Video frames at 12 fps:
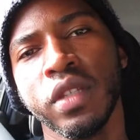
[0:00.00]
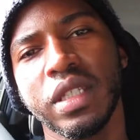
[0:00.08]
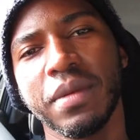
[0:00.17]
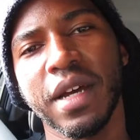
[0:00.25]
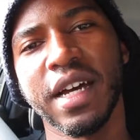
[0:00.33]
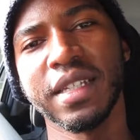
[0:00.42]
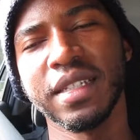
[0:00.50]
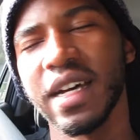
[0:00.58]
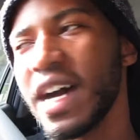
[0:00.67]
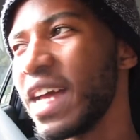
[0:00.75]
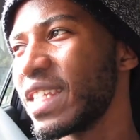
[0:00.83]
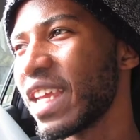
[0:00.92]
What's up, guys?
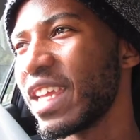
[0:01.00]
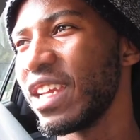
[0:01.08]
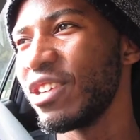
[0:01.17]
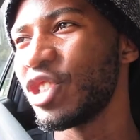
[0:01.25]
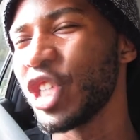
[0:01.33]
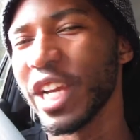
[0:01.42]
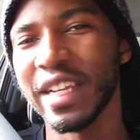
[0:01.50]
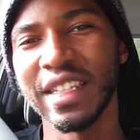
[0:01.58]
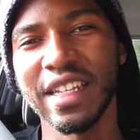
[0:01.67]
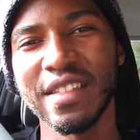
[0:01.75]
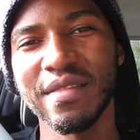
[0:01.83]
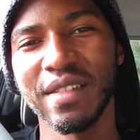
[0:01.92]
Isaac here, checking
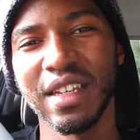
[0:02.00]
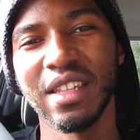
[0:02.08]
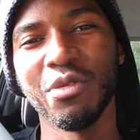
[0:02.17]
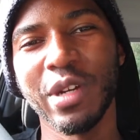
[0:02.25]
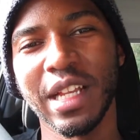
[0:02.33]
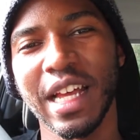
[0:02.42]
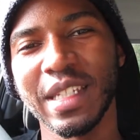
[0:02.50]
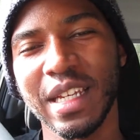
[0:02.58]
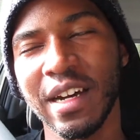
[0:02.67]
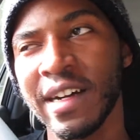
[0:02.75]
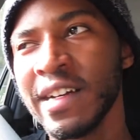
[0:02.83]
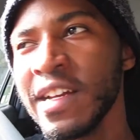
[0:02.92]
in the Realized
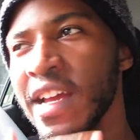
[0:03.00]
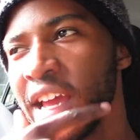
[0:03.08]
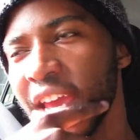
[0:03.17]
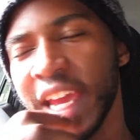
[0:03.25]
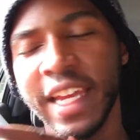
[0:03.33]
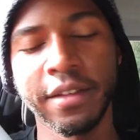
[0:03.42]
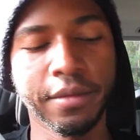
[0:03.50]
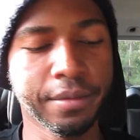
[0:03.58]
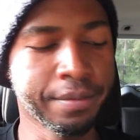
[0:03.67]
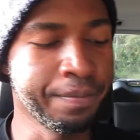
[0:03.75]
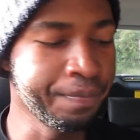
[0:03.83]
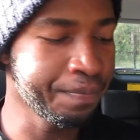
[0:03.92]
car. And
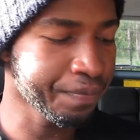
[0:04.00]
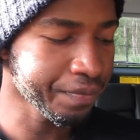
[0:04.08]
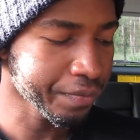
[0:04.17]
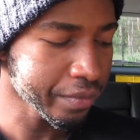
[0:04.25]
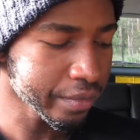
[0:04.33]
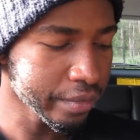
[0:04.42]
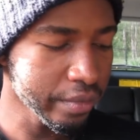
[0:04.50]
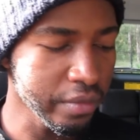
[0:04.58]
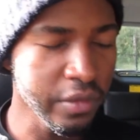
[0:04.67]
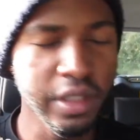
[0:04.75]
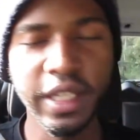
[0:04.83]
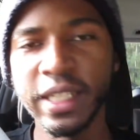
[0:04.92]

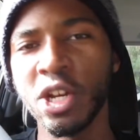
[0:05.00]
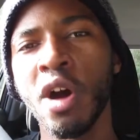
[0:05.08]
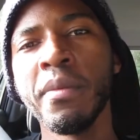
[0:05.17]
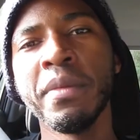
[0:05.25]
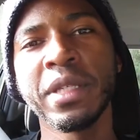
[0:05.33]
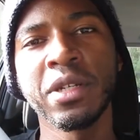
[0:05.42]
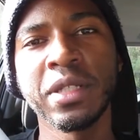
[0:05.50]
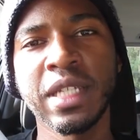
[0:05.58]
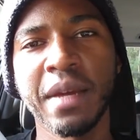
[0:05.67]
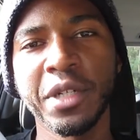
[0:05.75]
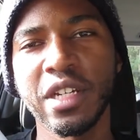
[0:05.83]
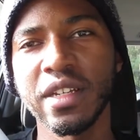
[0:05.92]
there's a common
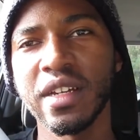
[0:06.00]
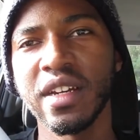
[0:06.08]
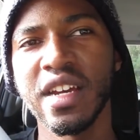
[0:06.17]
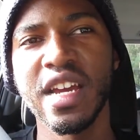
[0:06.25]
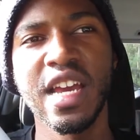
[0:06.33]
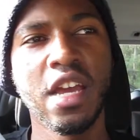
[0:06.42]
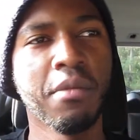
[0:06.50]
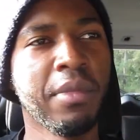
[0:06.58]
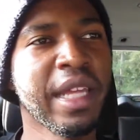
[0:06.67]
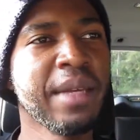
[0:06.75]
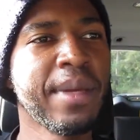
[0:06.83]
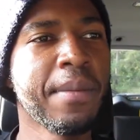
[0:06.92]
misconception.
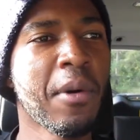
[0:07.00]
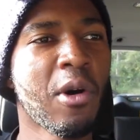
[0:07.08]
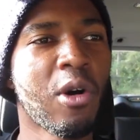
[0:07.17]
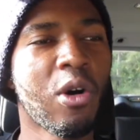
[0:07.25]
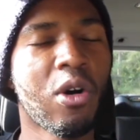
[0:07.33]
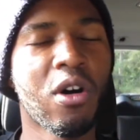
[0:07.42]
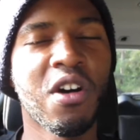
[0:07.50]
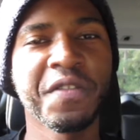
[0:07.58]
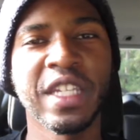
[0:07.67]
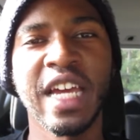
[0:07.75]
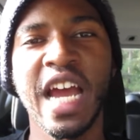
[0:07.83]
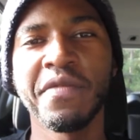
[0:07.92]
Many people
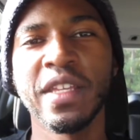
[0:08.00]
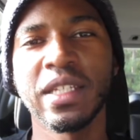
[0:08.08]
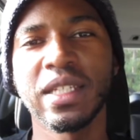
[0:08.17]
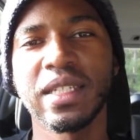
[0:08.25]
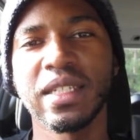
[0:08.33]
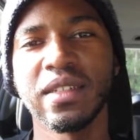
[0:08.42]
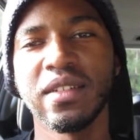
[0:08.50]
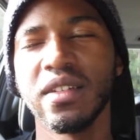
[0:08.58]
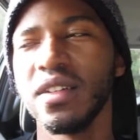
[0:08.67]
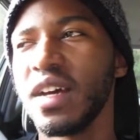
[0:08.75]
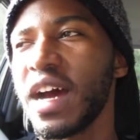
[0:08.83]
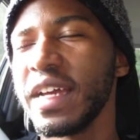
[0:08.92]
often have this
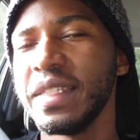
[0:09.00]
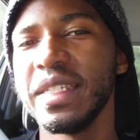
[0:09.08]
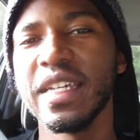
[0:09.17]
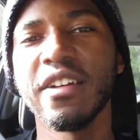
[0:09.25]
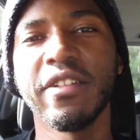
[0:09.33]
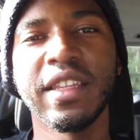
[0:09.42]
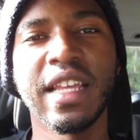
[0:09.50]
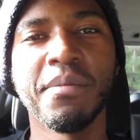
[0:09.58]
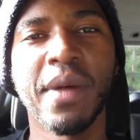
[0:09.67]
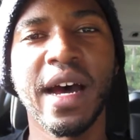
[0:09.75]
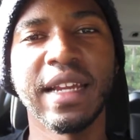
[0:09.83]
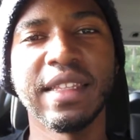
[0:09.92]
idea in their
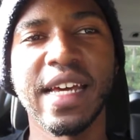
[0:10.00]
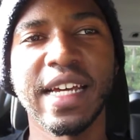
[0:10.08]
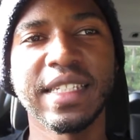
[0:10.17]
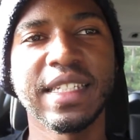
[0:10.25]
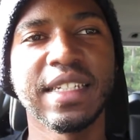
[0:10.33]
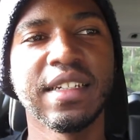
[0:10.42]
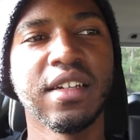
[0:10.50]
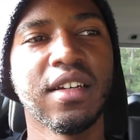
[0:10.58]
mind that